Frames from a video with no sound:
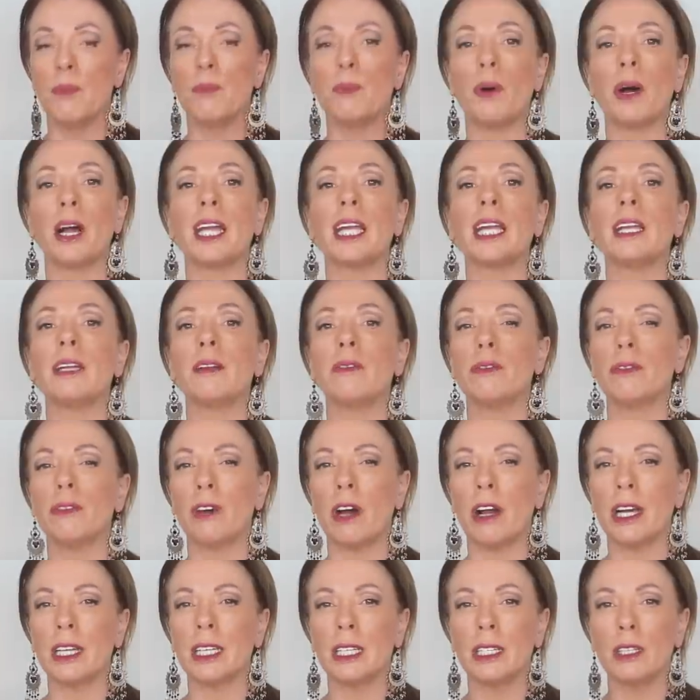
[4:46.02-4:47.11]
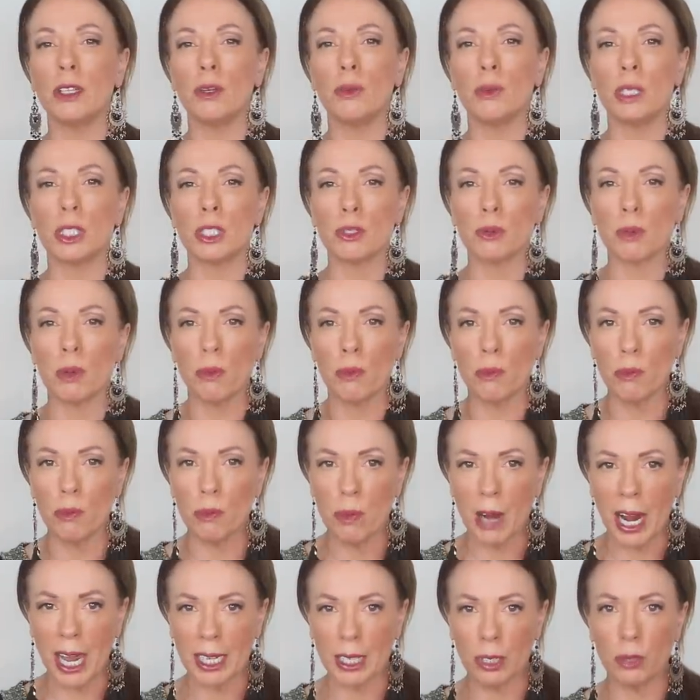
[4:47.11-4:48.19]
by inviting you into a
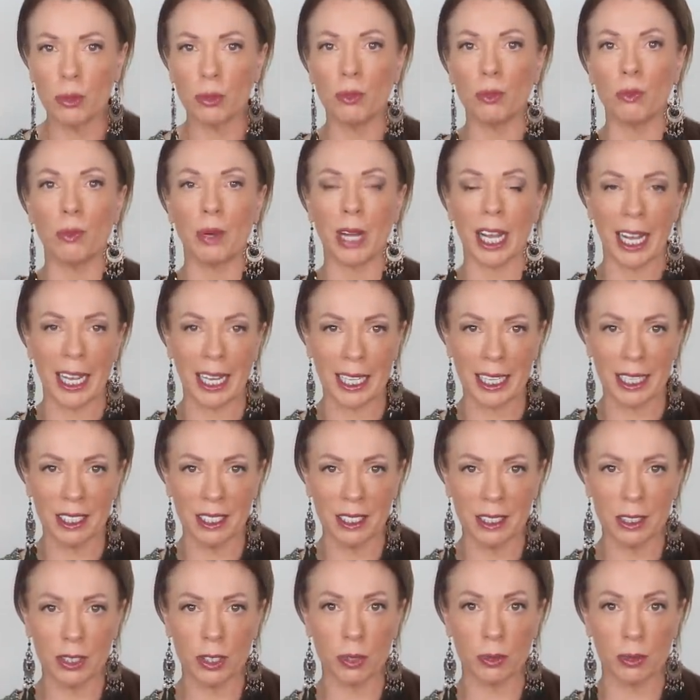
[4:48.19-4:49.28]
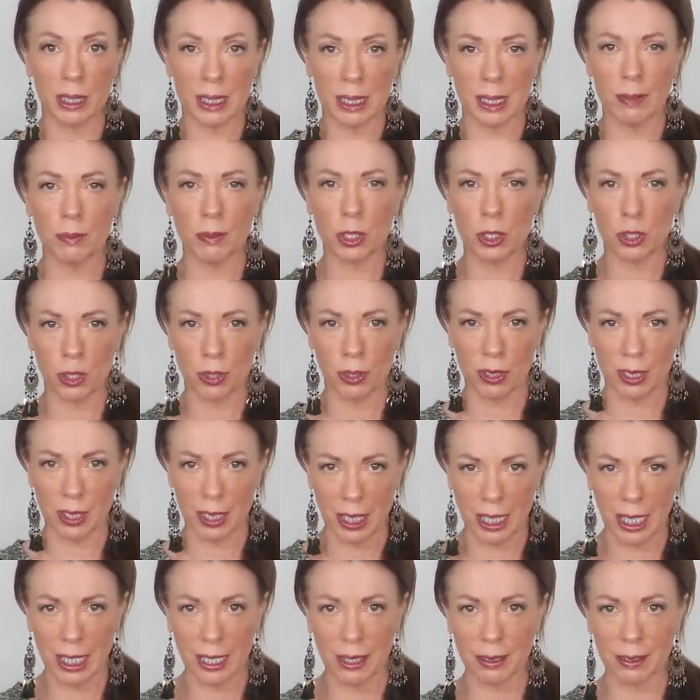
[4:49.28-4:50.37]
radical way to accept the truth and
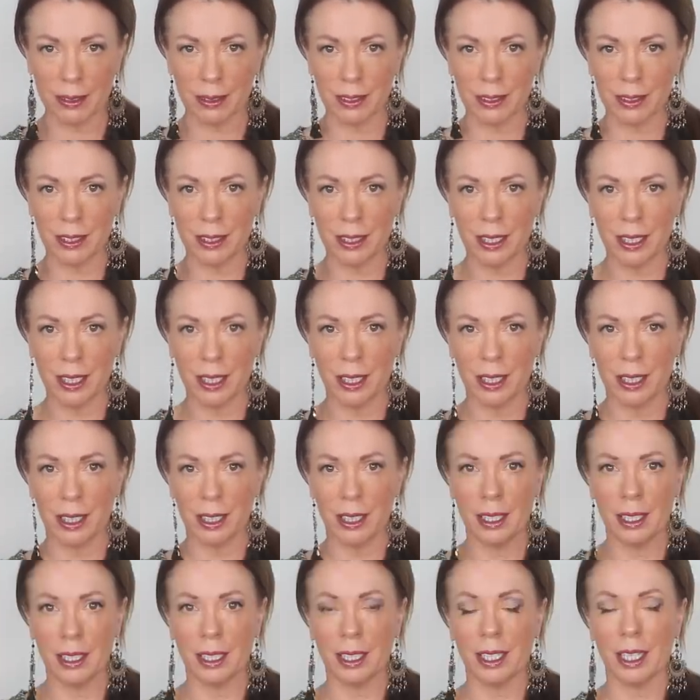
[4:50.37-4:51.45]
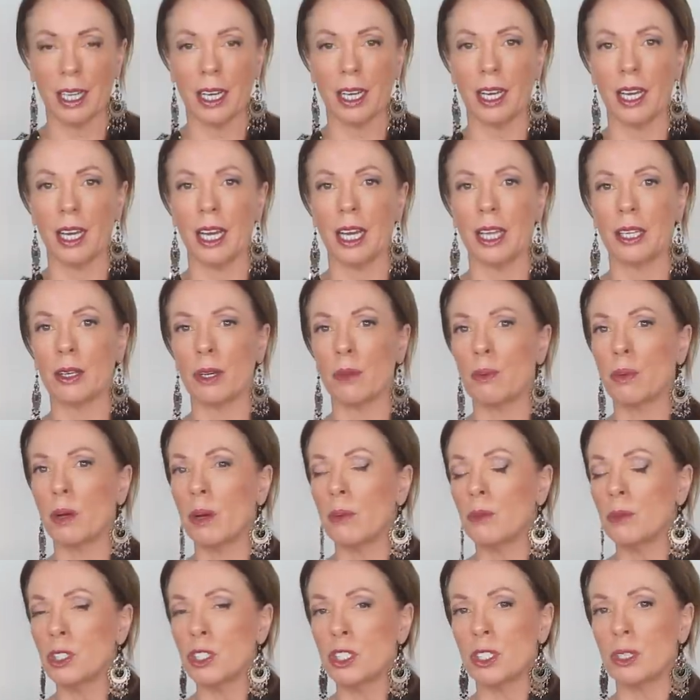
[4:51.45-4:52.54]
heal. And I
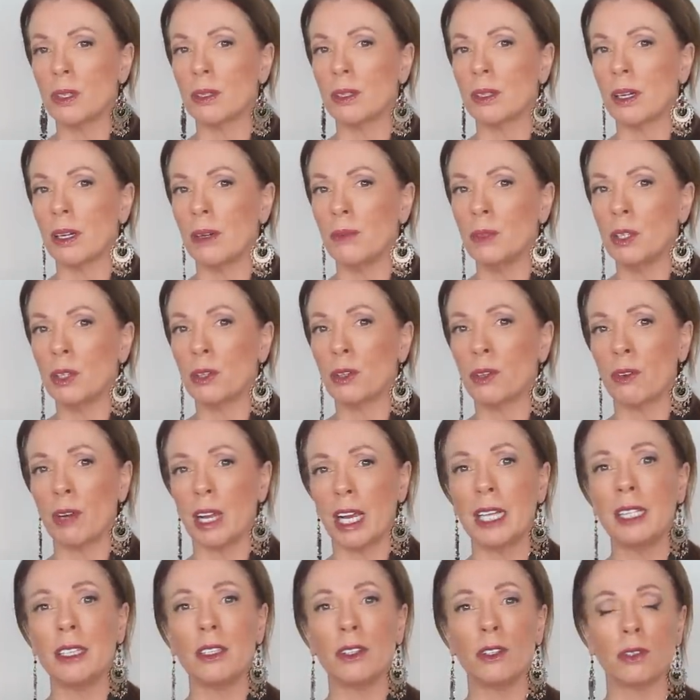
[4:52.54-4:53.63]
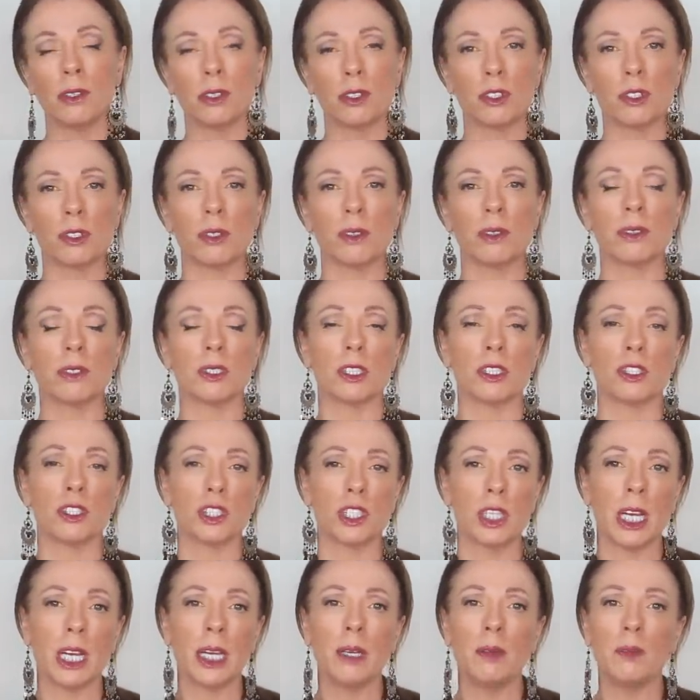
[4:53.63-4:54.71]
promise you that I'm not granting you the truth to
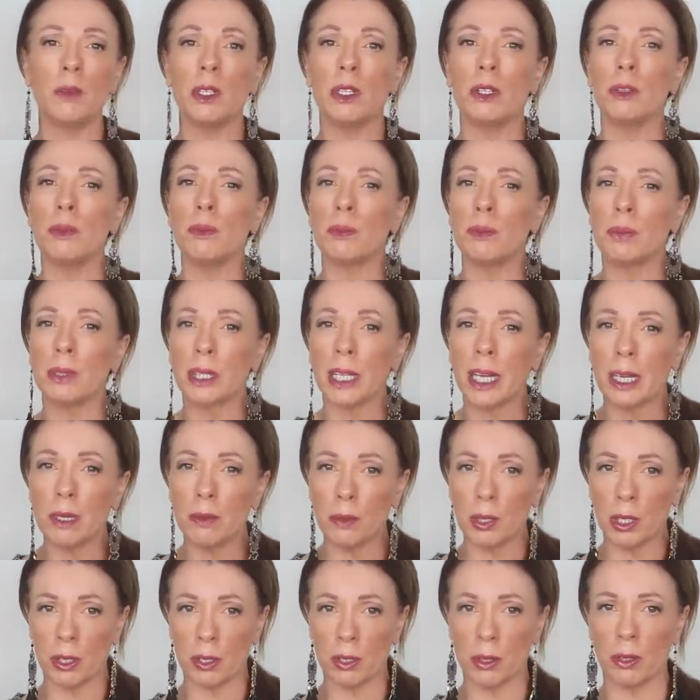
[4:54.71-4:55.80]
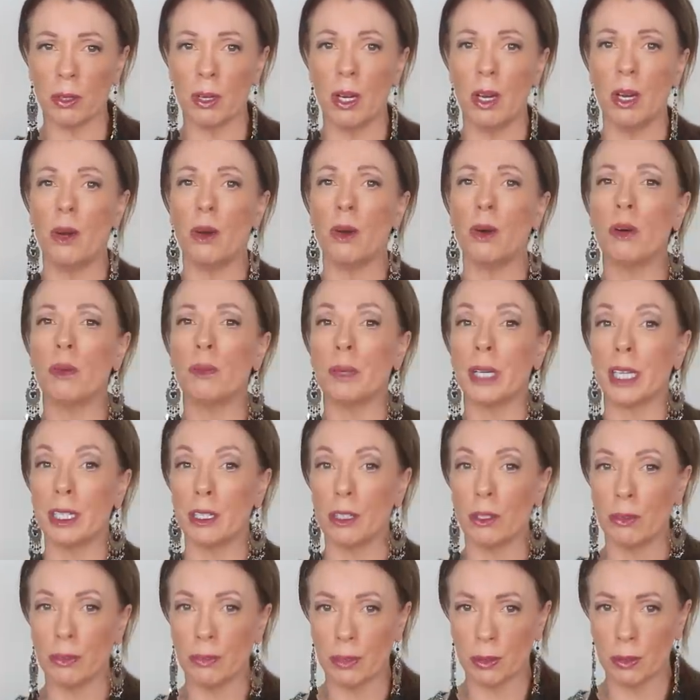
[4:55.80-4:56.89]
shame you, blame you, or
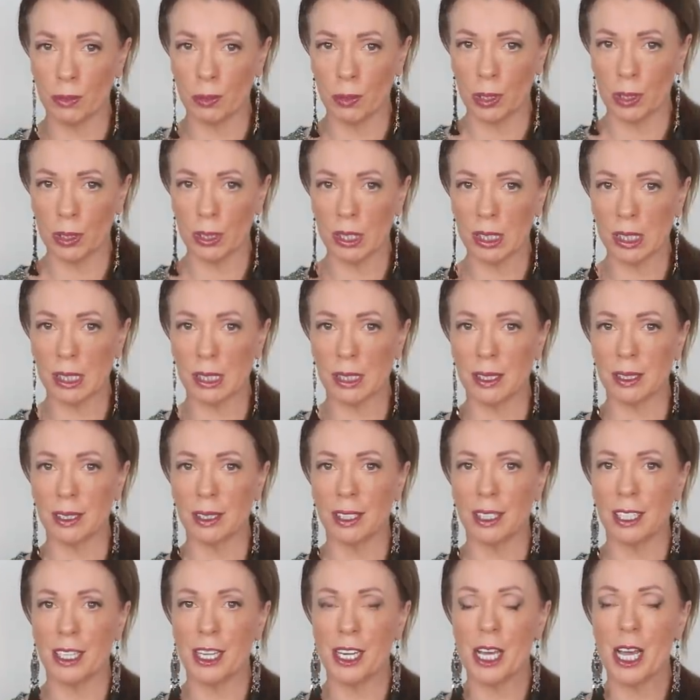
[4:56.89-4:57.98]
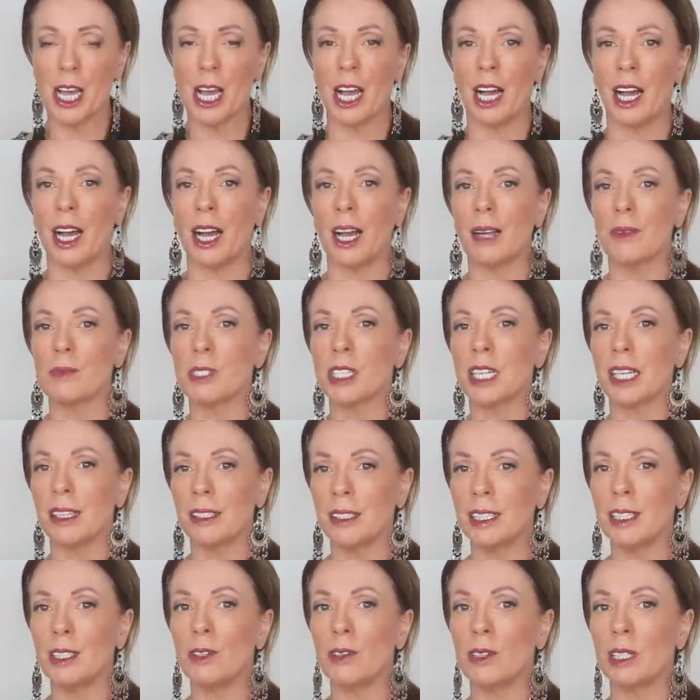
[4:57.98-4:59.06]
make you feel worse. I'm
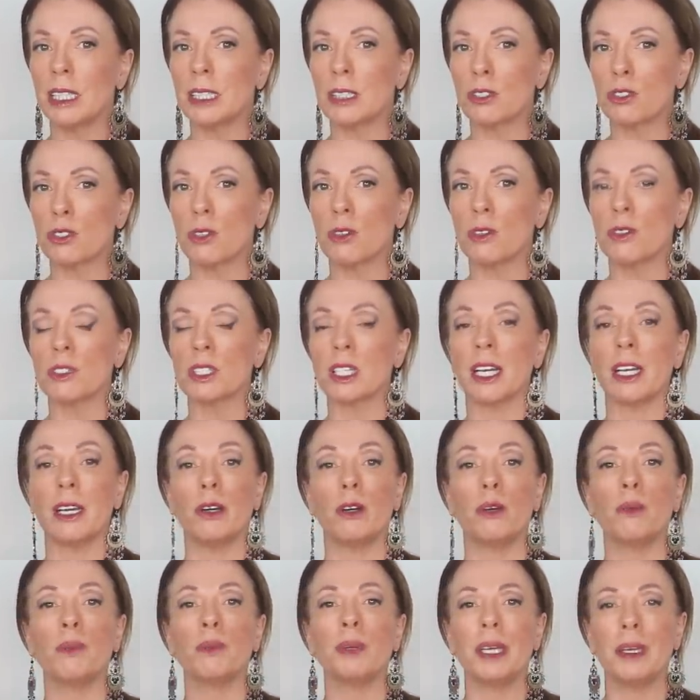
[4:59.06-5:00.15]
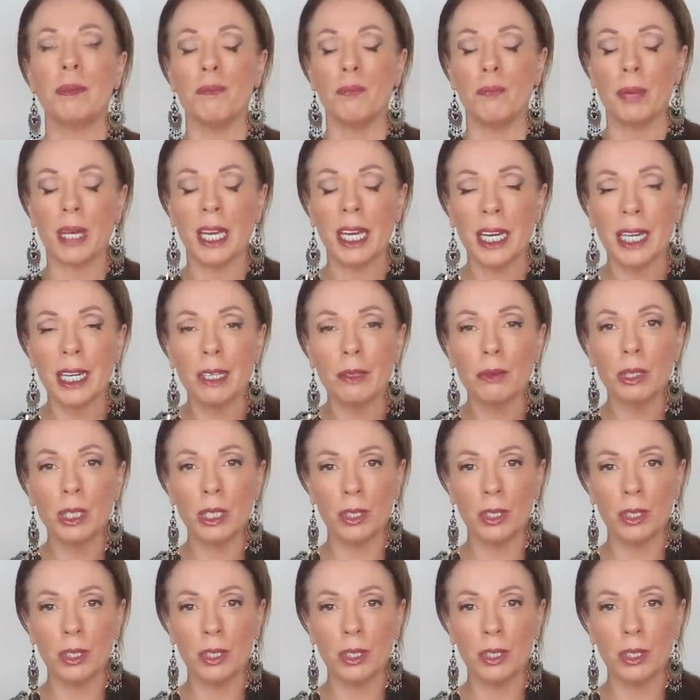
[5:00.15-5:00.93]
telling you this truth to help empower